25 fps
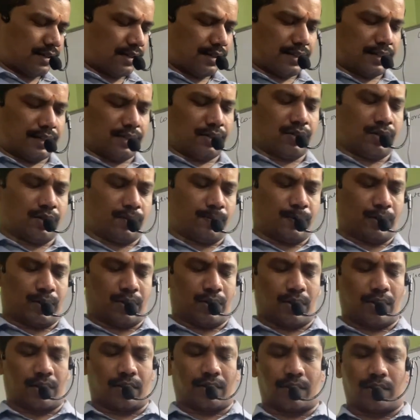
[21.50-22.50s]
I hope you
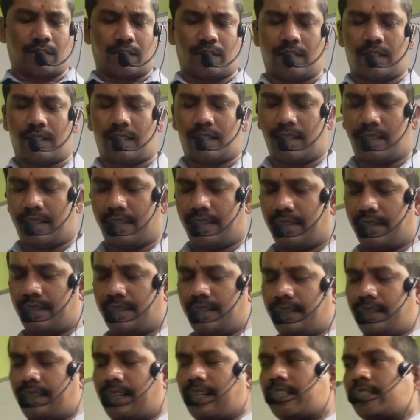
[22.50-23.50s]
got through the
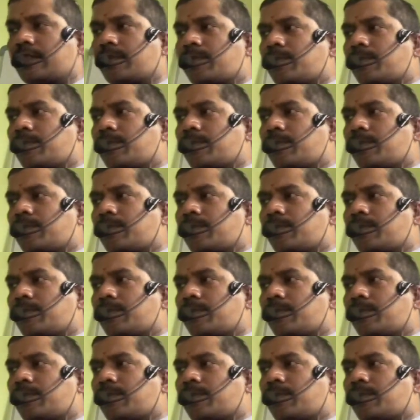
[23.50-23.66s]
last